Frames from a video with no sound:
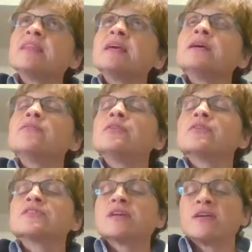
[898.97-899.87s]
Think of
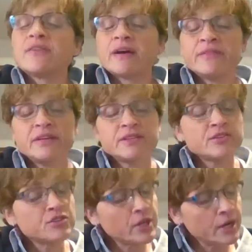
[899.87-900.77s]
yourself heavy
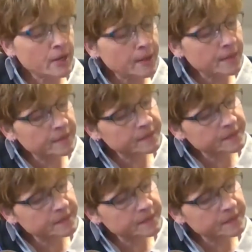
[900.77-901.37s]
in the chair.